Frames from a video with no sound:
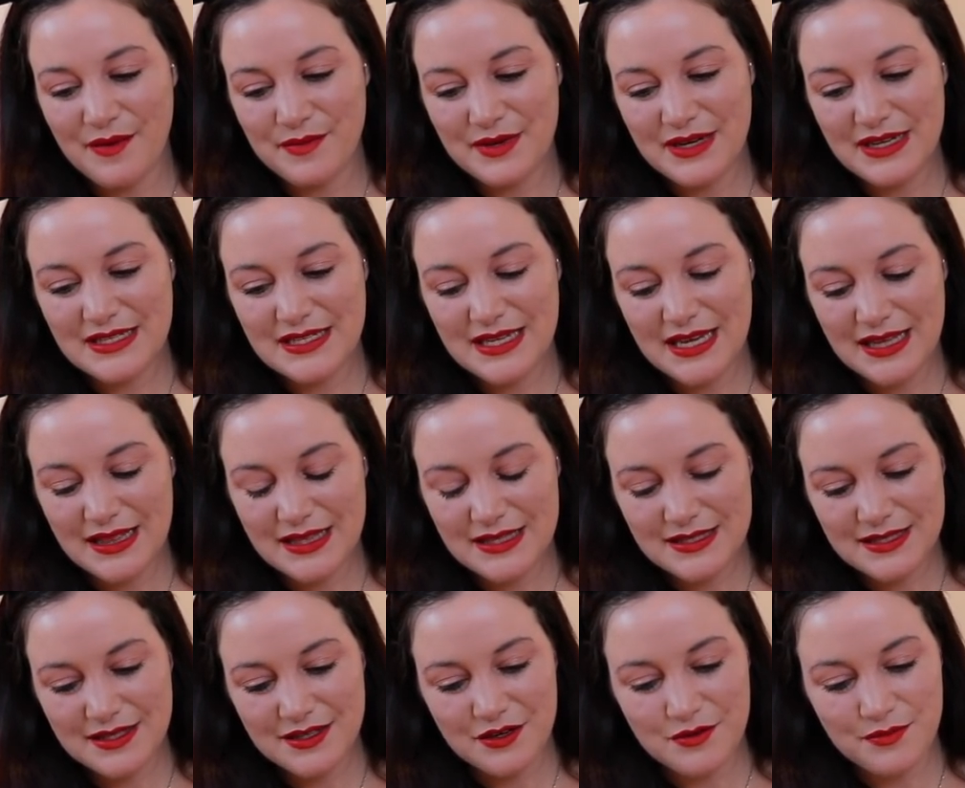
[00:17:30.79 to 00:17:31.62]
I'm gonna take
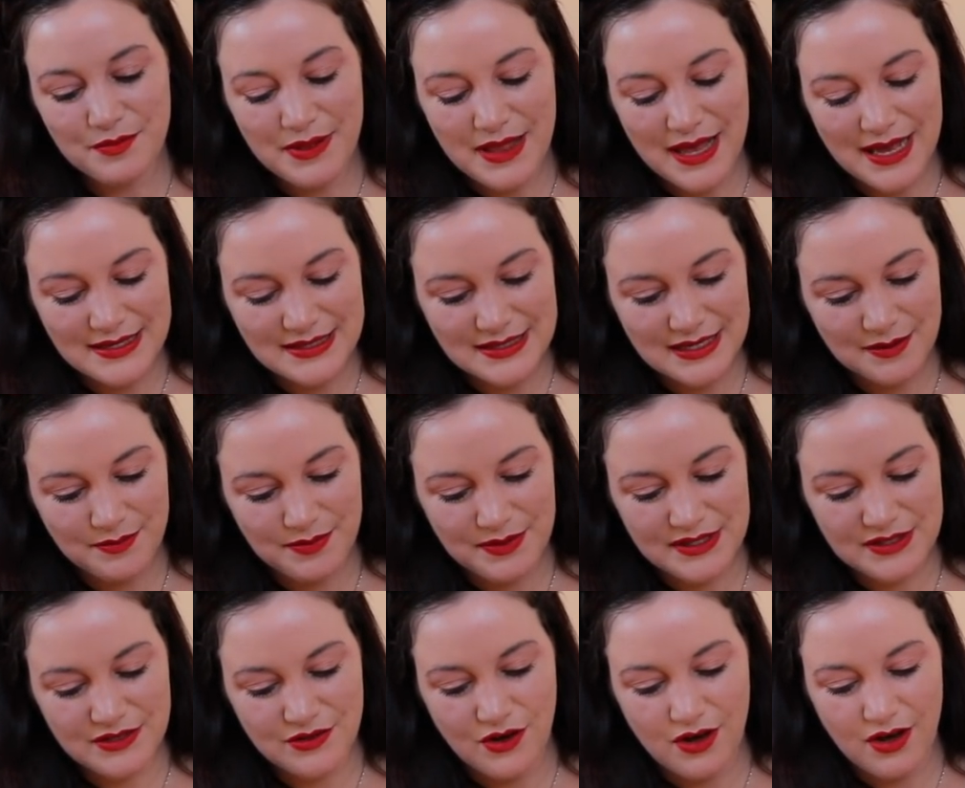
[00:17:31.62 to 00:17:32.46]
this little plastic
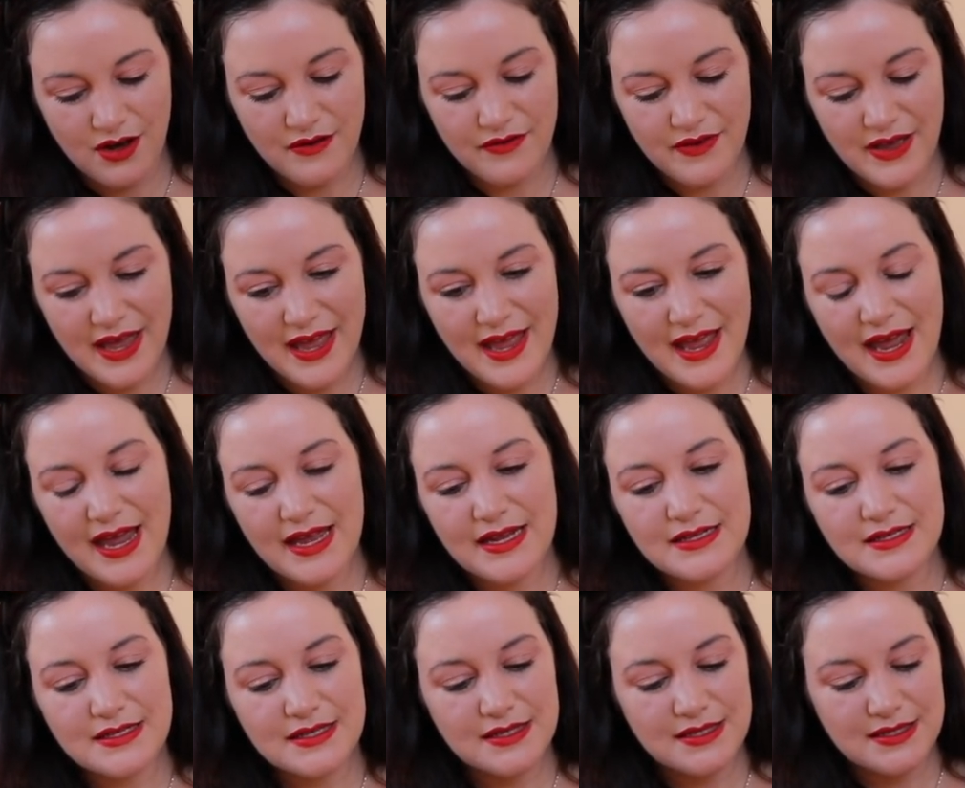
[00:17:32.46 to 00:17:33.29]
piece off
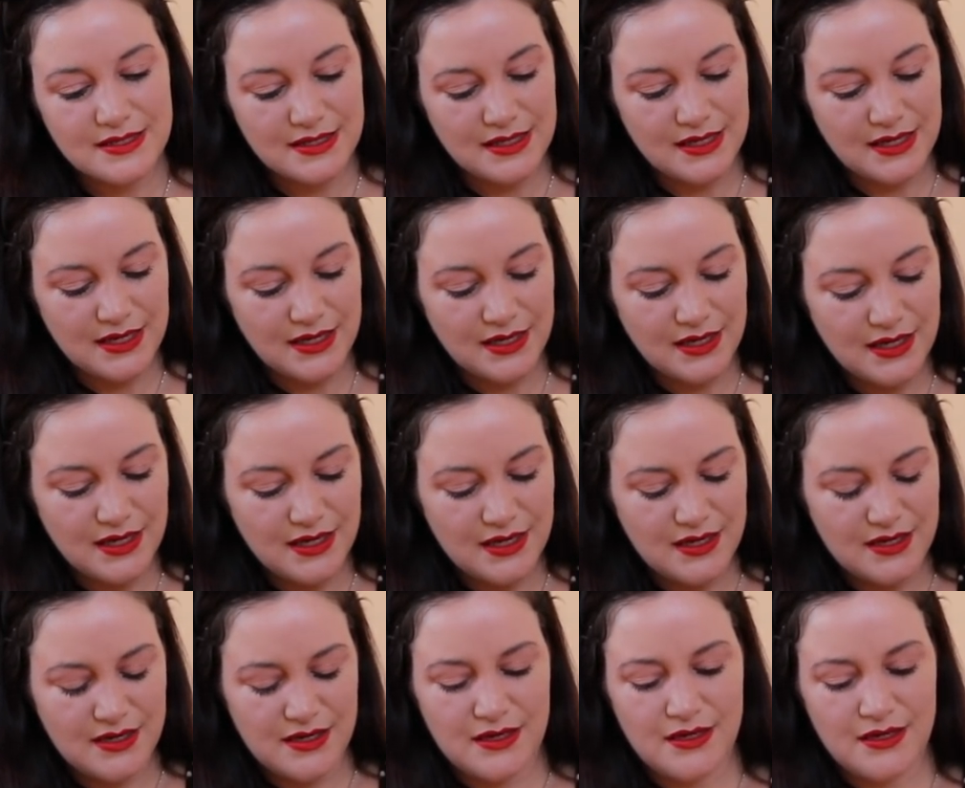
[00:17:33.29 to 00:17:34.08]
and see